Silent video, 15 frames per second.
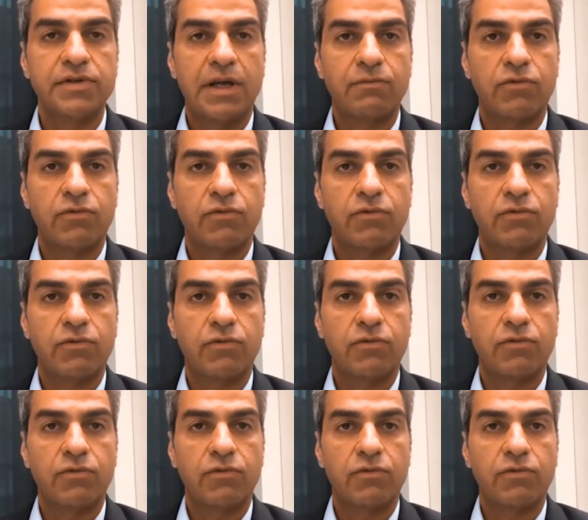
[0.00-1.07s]
that were
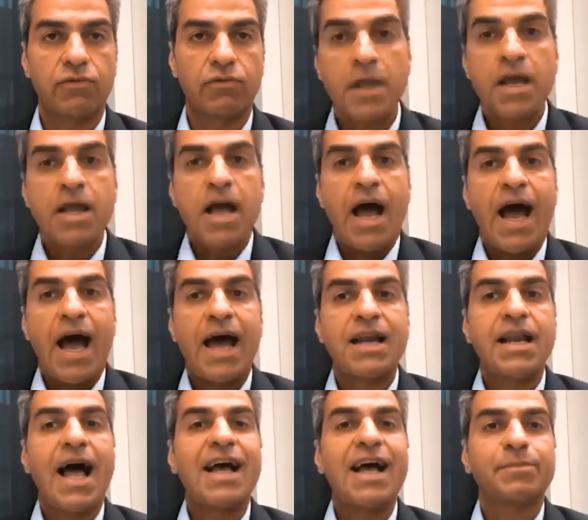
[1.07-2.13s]
required.
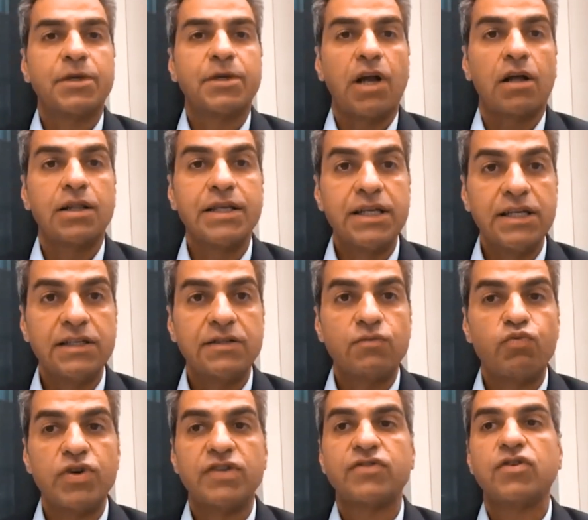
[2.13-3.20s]
And last but not
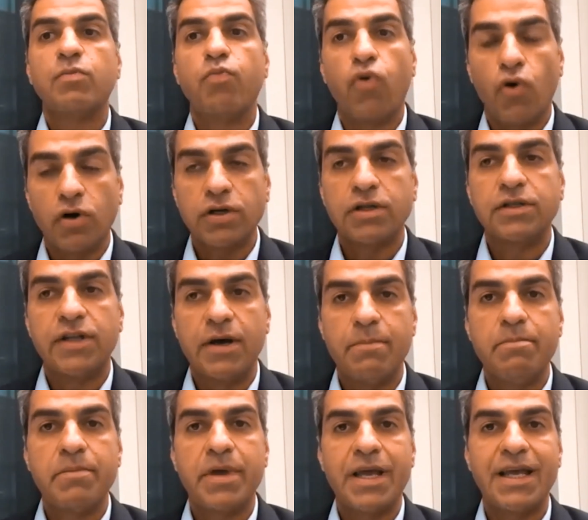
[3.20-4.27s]
least, we supported
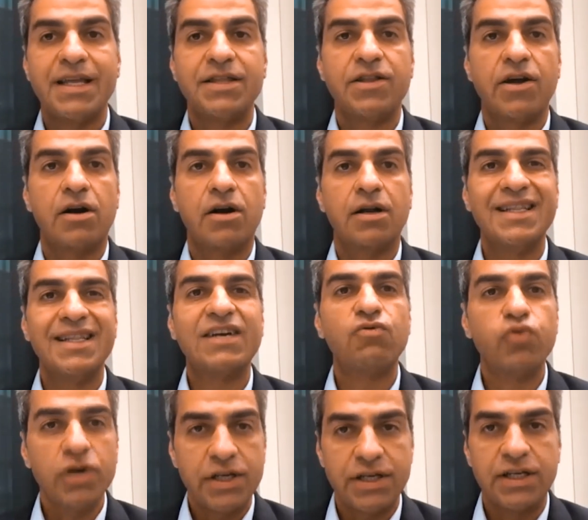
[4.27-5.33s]
them in their
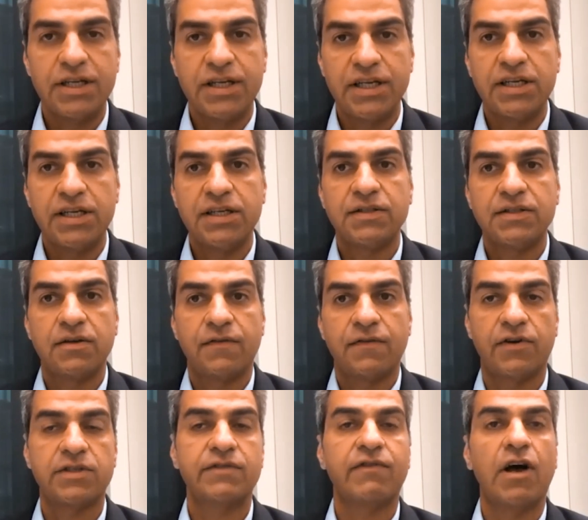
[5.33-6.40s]
liquidity needs.
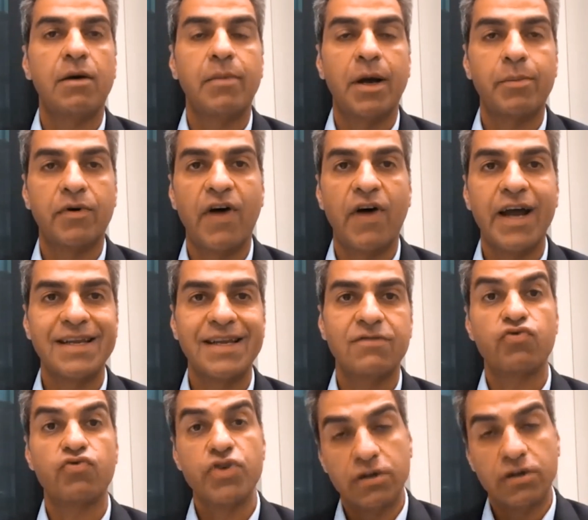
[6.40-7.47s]
First of all, by providing
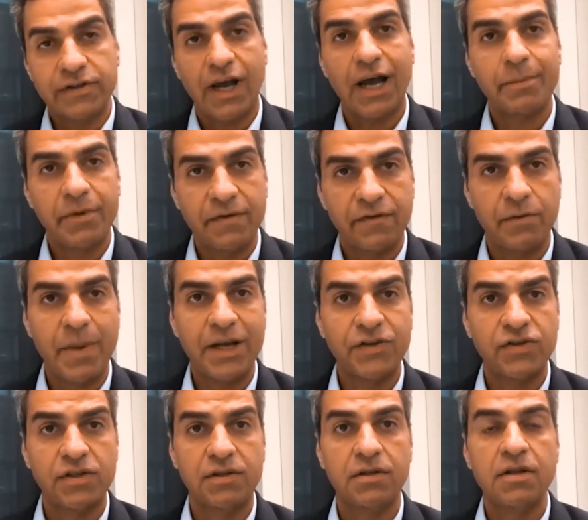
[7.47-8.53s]
real-time
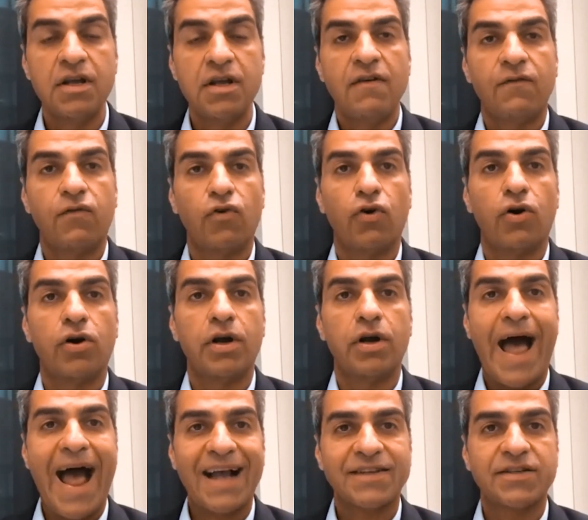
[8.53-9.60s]
information for
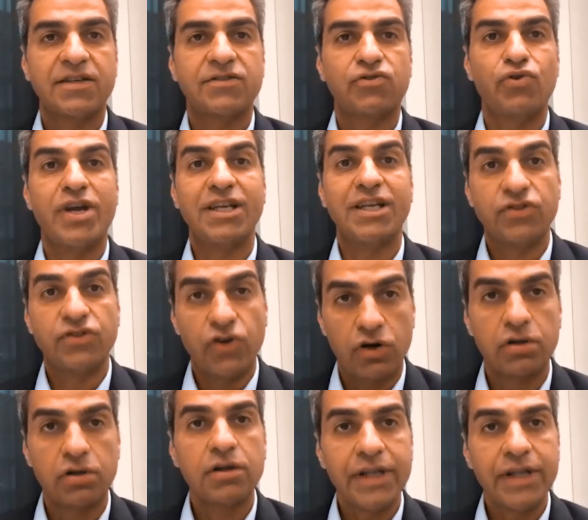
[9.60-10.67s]
access to
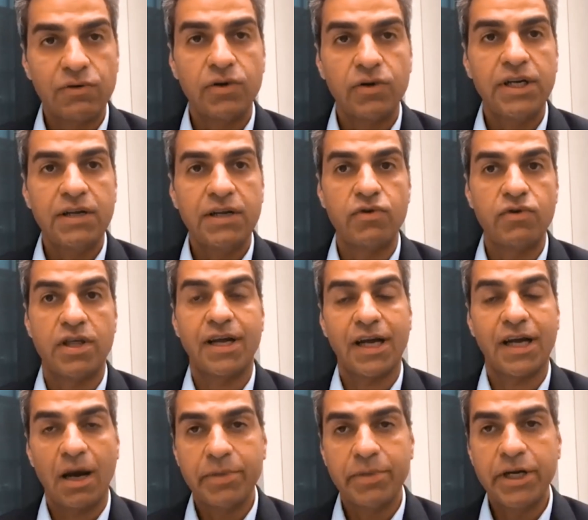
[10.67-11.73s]
internal liquidity within a
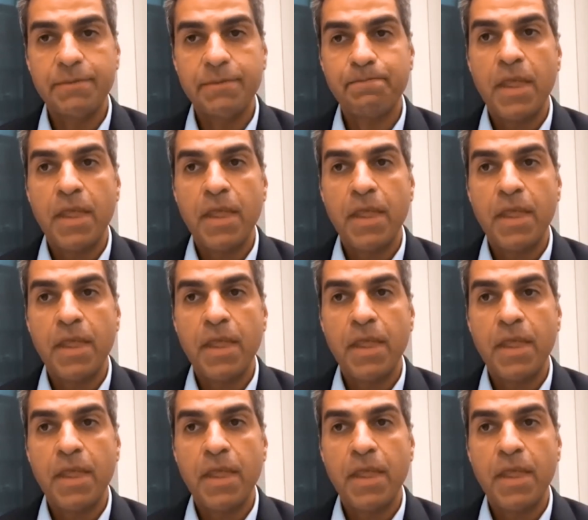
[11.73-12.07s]
company.